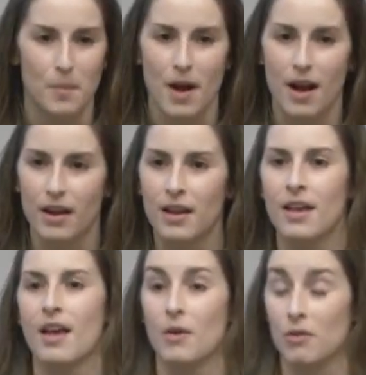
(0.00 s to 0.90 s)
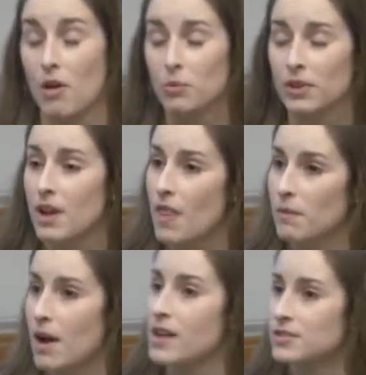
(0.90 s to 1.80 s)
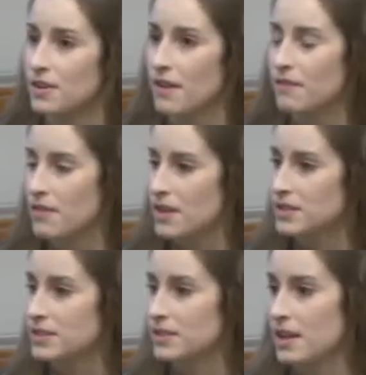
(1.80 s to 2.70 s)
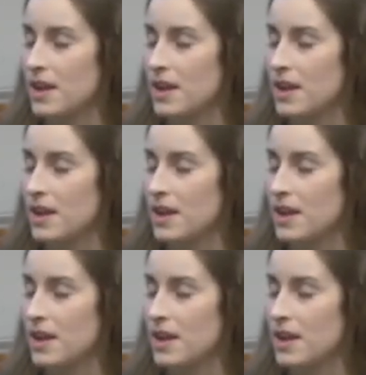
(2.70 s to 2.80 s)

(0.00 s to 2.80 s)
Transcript: among well, really on the roster of this